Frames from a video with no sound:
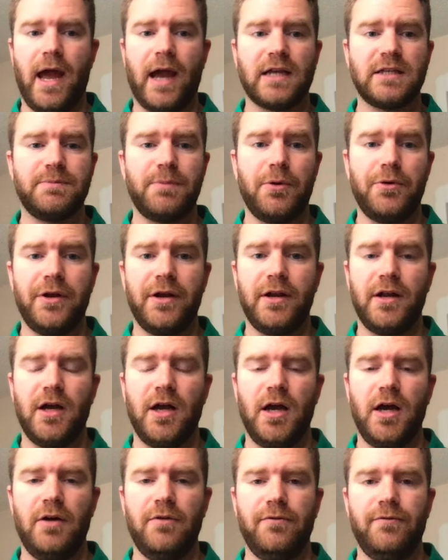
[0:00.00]
exponent
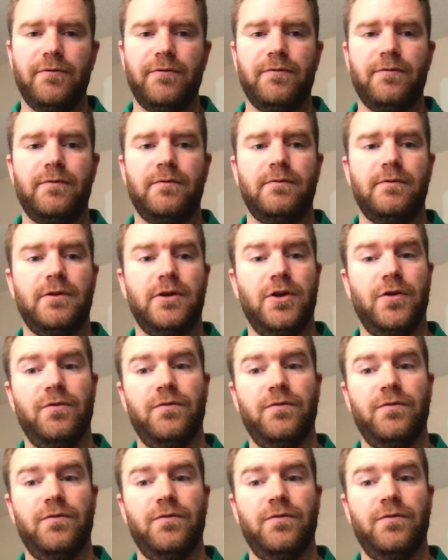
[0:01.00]
of your